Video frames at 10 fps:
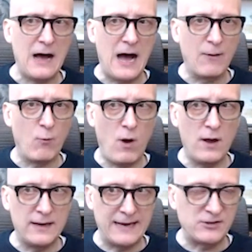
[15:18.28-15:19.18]

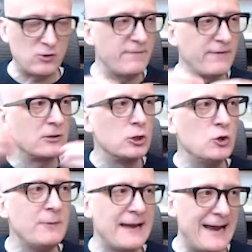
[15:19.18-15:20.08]
it sort of
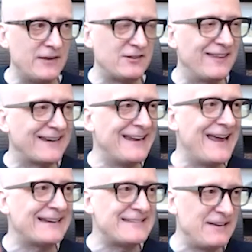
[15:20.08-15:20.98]
illuminates the
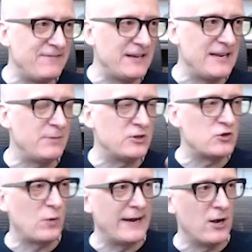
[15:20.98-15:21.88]
connectivity
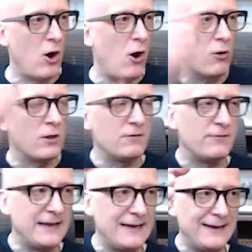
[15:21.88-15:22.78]
between all of
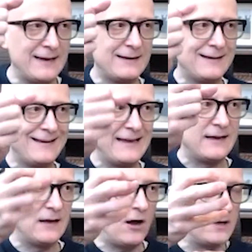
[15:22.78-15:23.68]
the
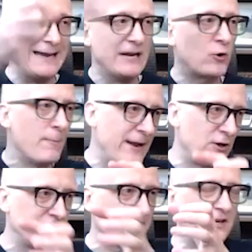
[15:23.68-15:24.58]

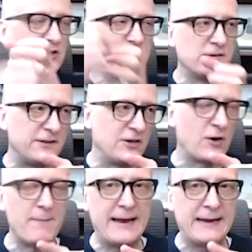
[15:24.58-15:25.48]
incremental decisions that you're
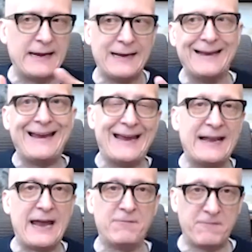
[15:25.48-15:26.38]
making in
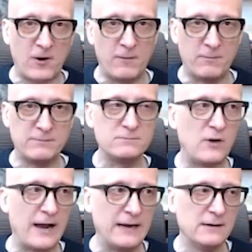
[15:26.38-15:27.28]
a firm,
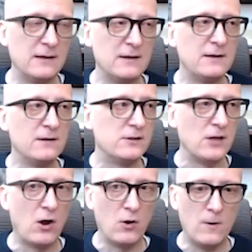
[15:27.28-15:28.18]
right?
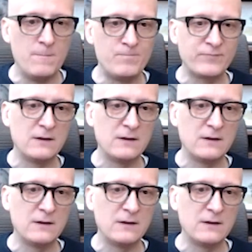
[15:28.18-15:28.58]
So,